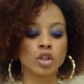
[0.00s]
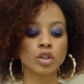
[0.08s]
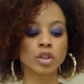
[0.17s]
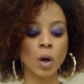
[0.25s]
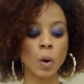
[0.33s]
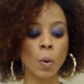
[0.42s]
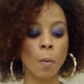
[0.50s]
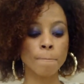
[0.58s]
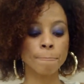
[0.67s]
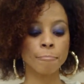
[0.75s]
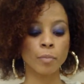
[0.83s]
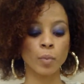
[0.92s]
So,
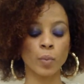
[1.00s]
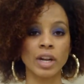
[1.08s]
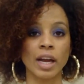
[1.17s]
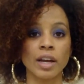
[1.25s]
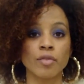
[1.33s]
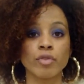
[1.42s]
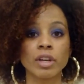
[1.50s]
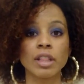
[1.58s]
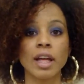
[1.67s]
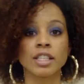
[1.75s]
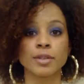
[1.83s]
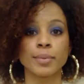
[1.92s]
what I
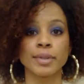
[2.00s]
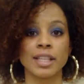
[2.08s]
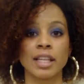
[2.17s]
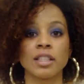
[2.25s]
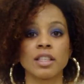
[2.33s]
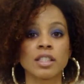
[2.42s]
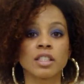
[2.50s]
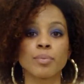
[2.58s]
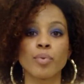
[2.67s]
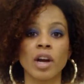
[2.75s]
realized was that this is a